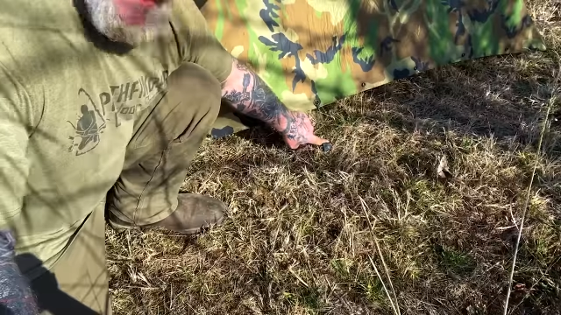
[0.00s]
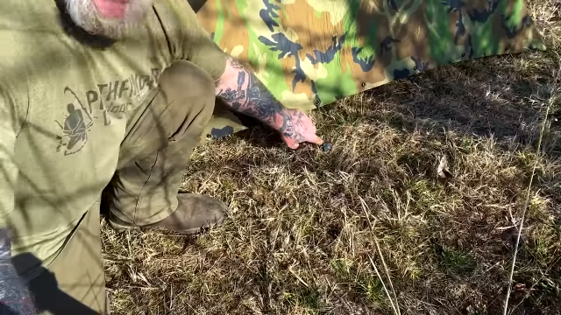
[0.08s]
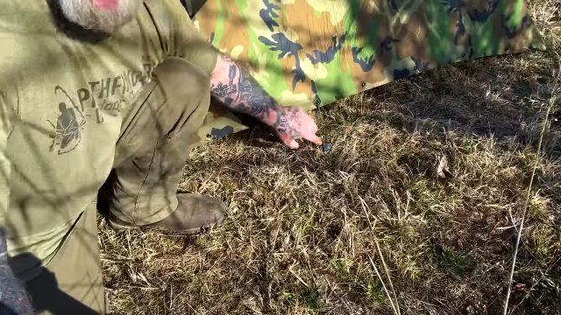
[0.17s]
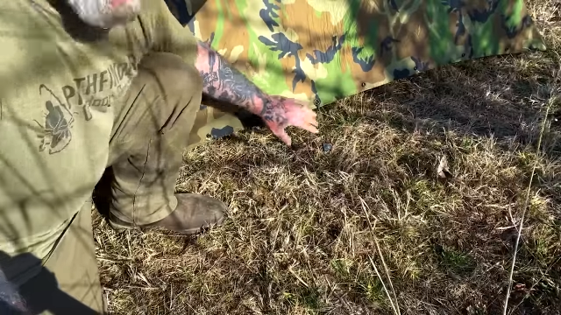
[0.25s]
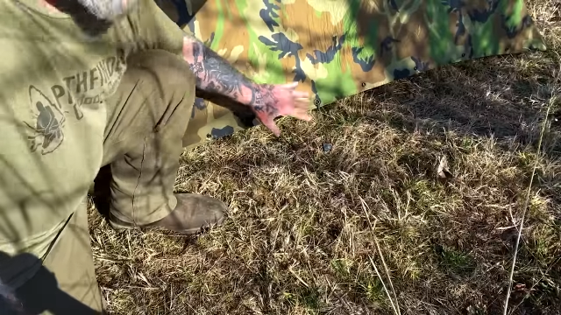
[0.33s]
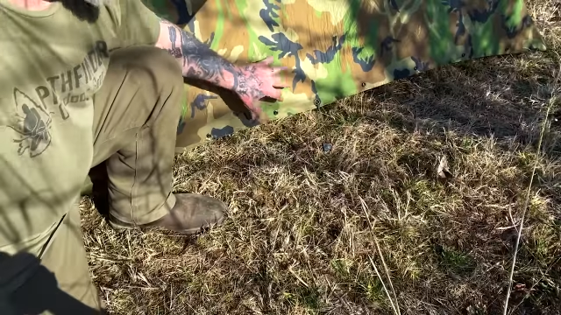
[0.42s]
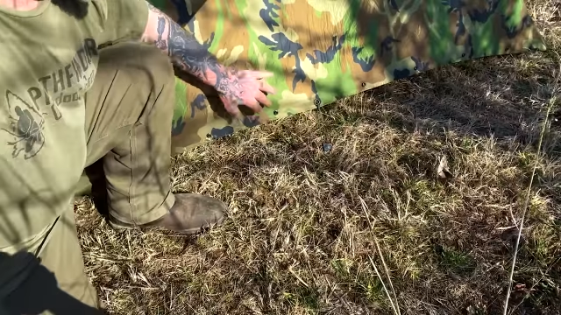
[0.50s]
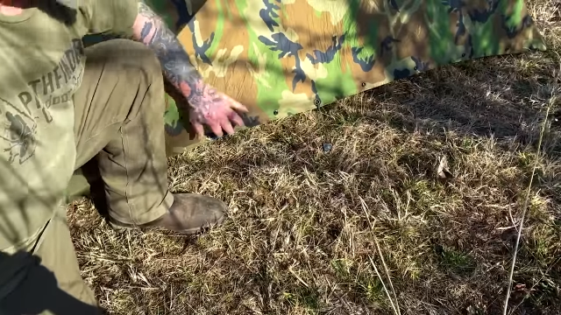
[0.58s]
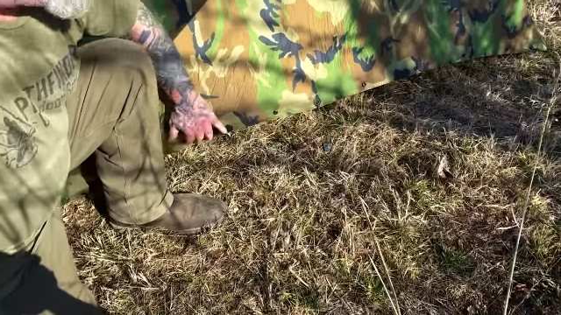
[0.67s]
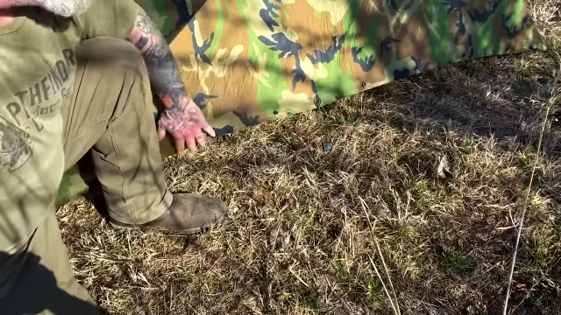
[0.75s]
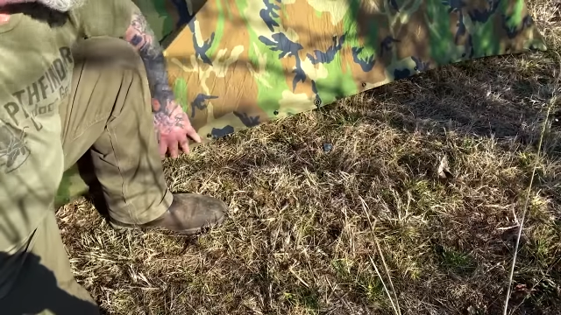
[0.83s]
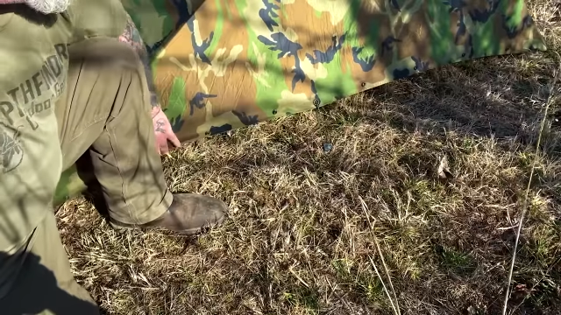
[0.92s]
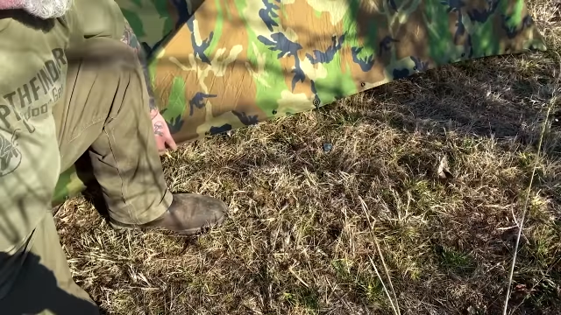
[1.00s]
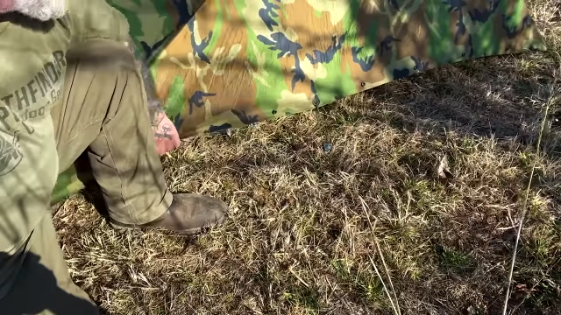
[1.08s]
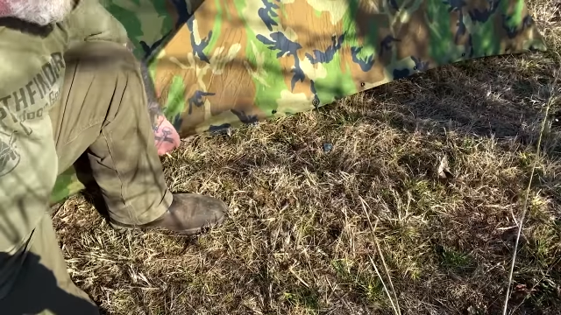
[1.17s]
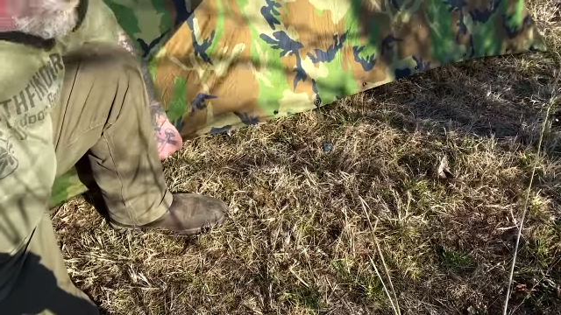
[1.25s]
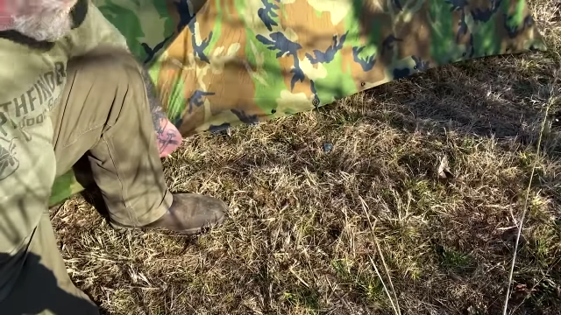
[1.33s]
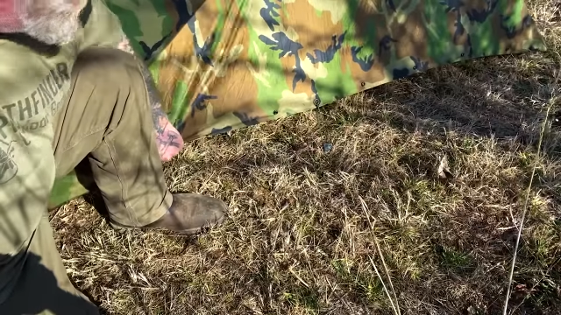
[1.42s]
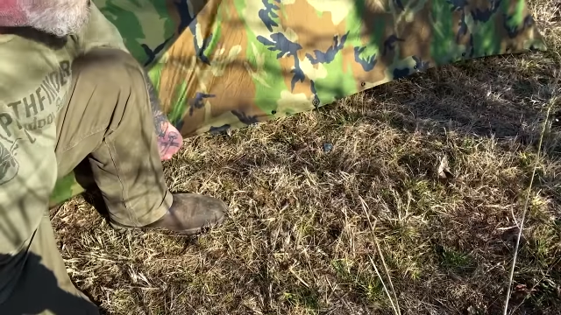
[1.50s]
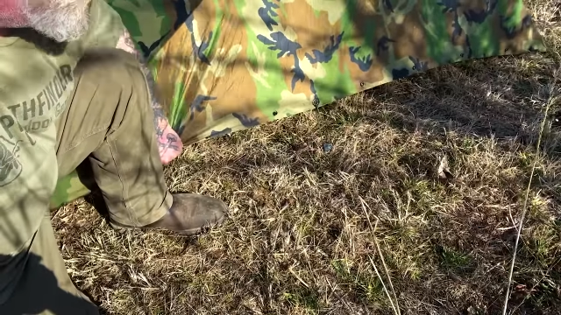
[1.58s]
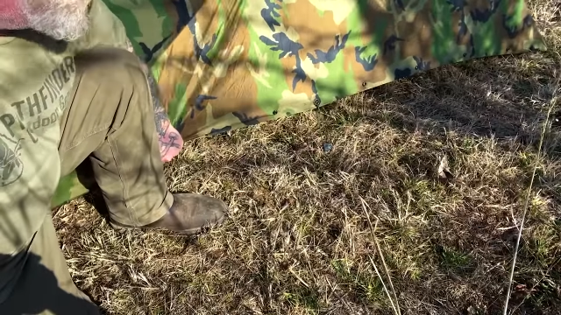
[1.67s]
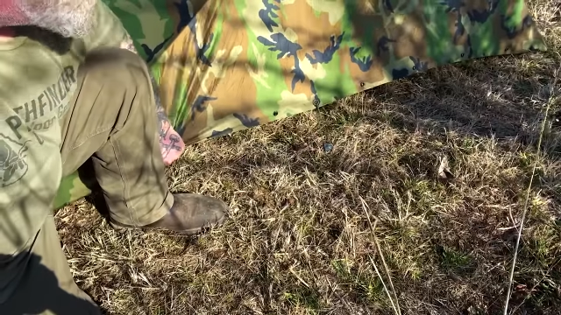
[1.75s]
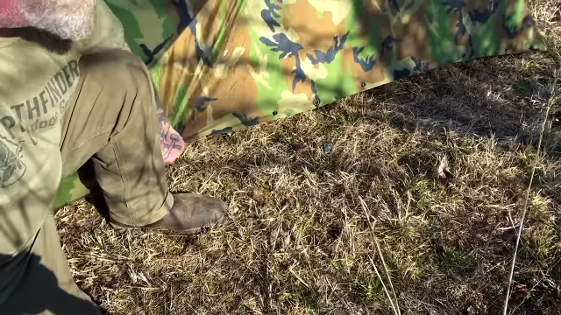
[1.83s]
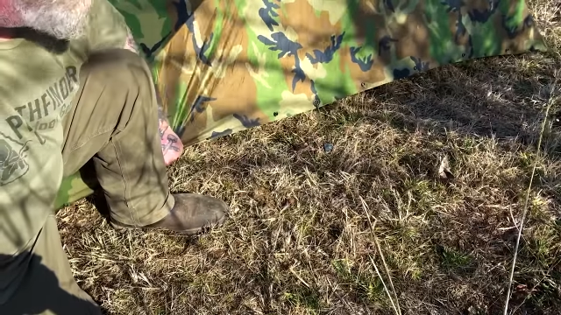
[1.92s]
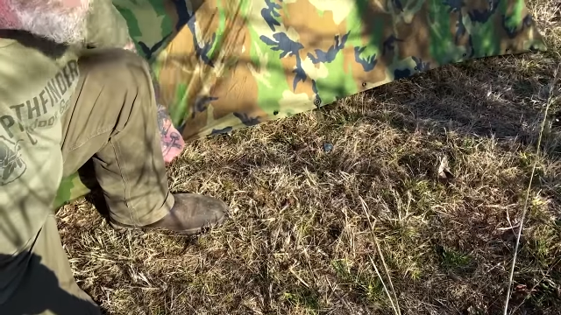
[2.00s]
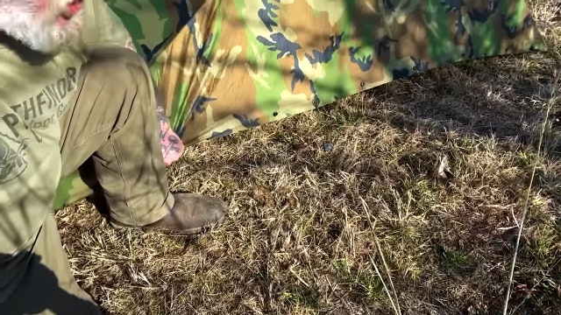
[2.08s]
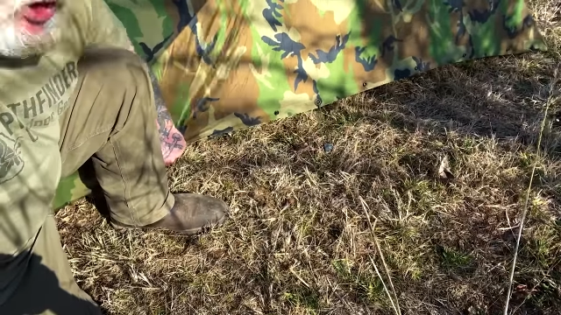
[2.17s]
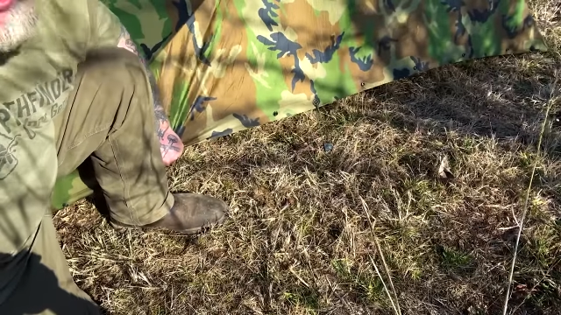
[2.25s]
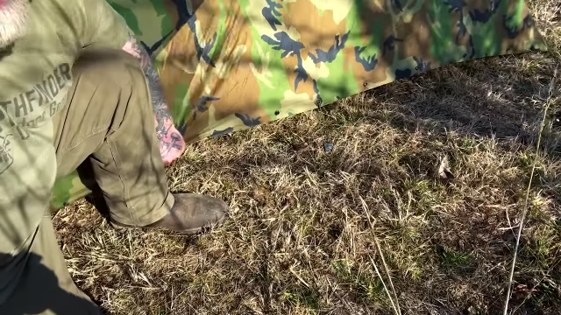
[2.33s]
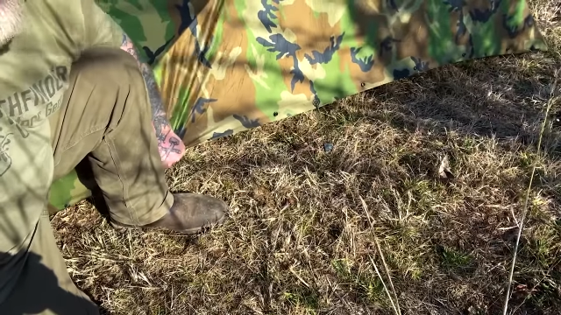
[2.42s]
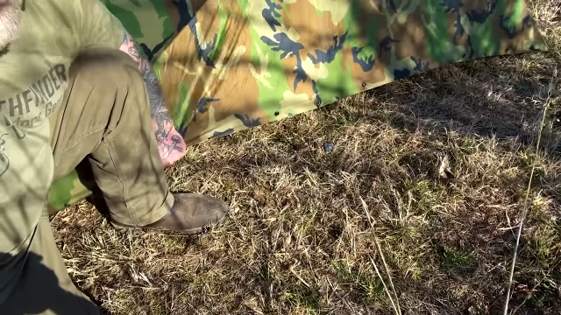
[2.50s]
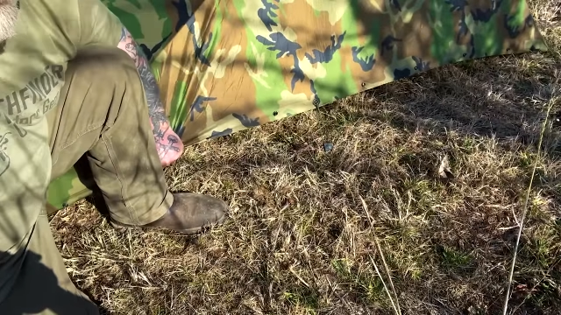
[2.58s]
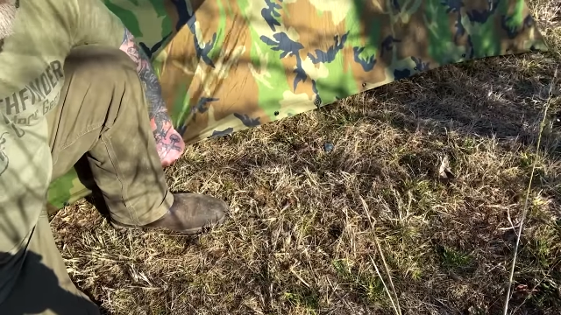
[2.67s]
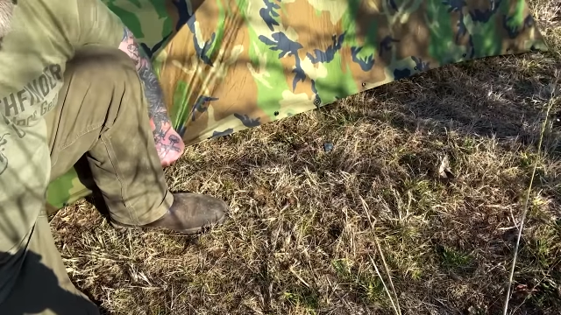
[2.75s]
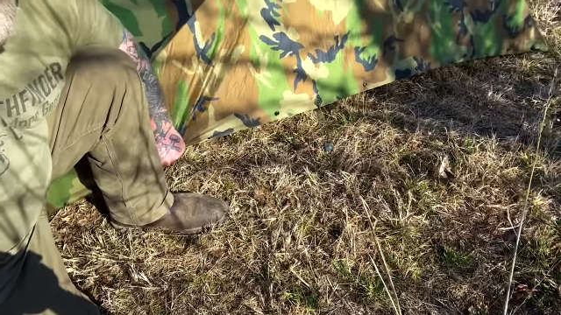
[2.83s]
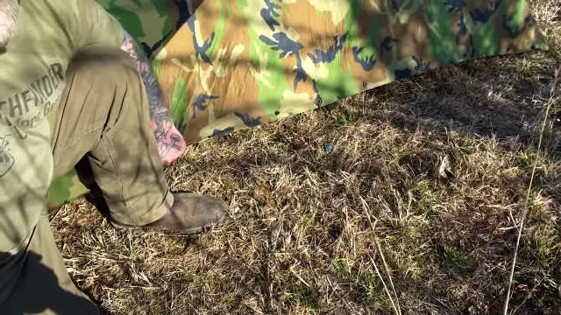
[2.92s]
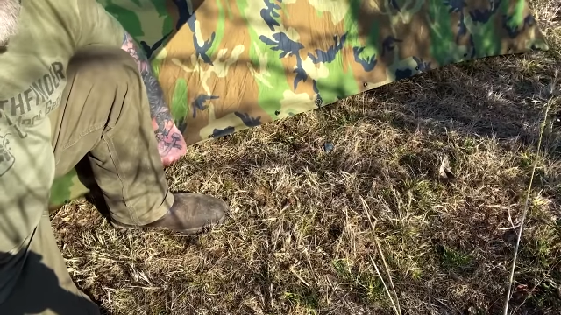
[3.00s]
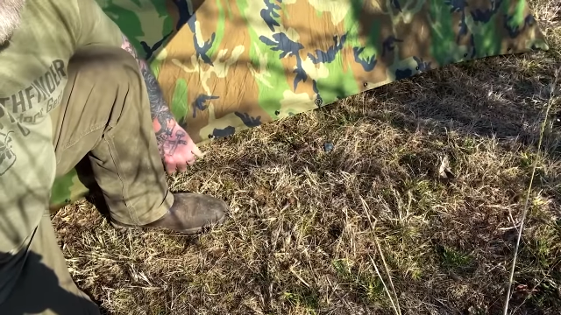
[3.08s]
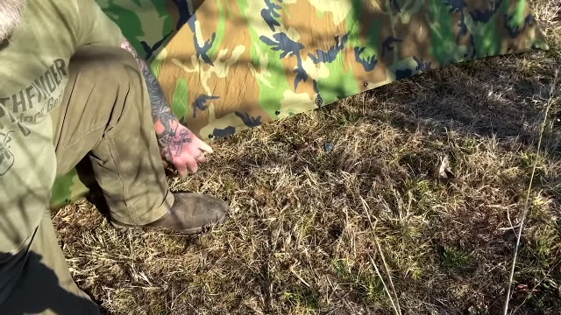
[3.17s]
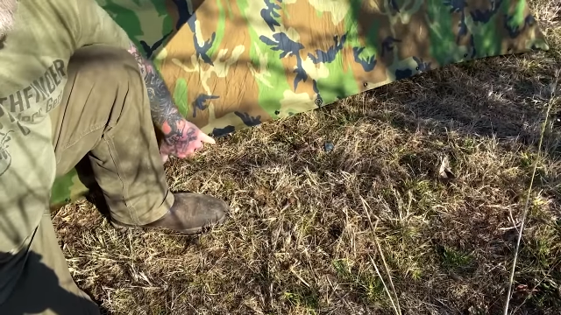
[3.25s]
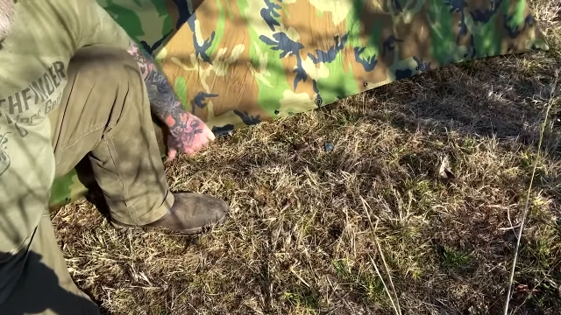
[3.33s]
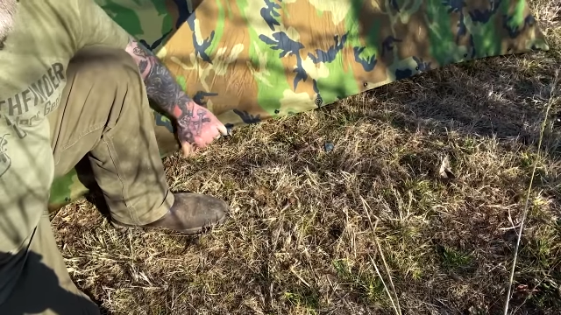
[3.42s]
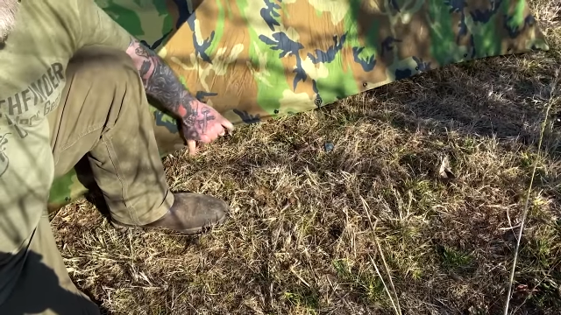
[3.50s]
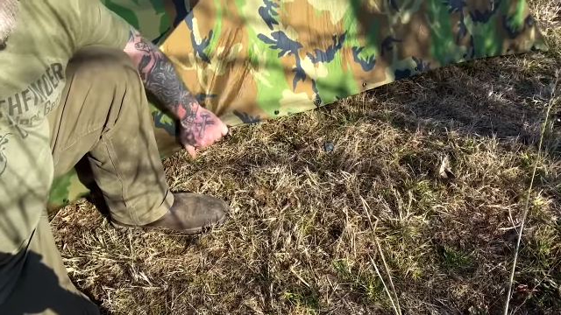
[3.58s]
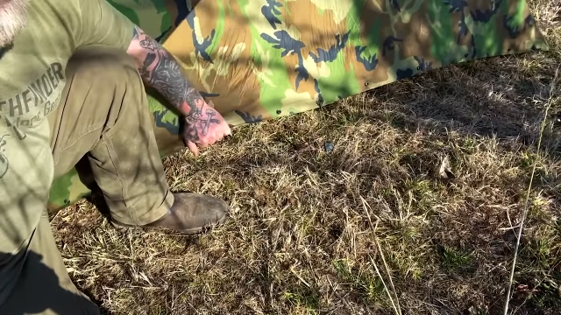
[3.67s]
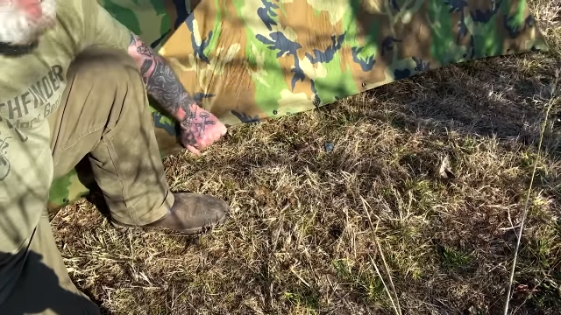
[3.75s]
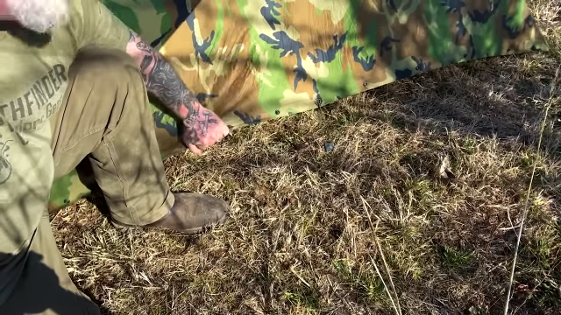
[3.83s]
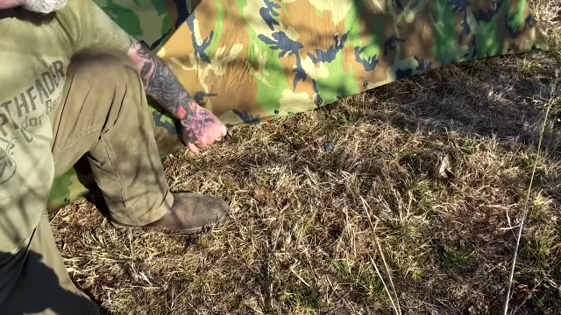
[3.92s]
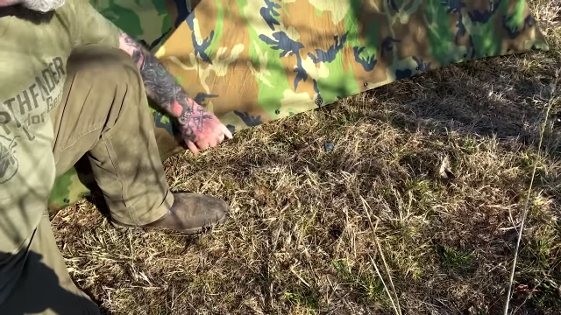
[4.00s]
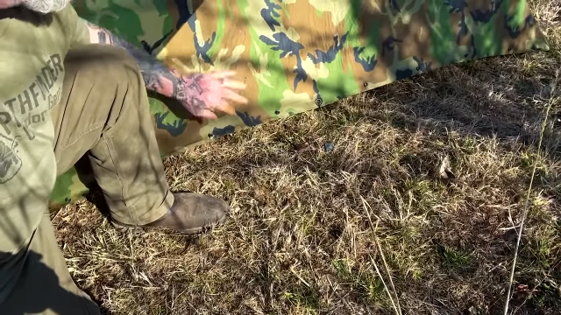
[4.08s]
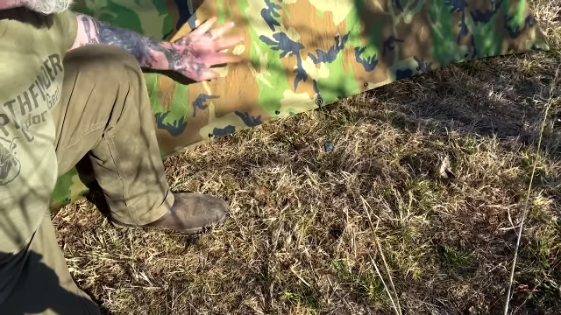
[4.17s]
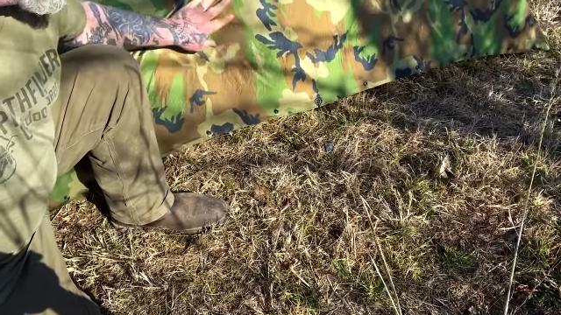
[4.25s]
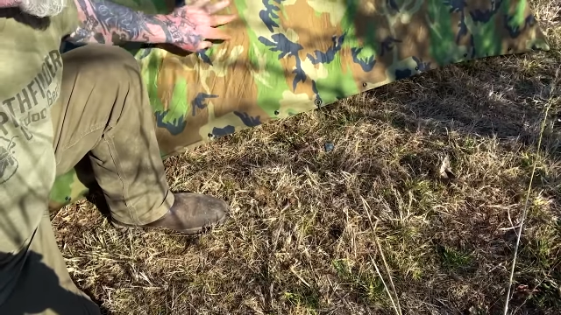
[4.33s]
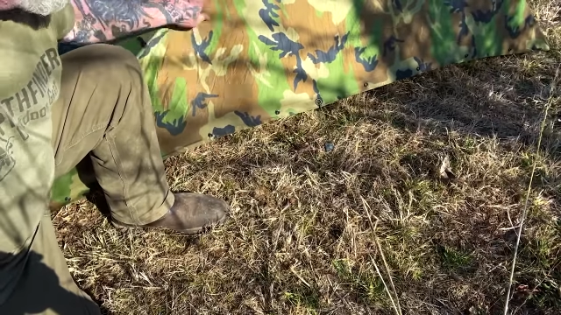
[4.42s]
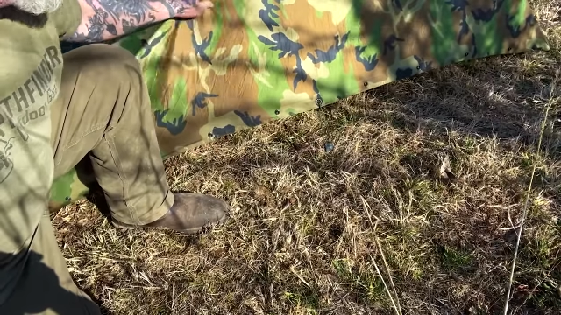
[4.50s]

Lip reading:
(no speaker visible)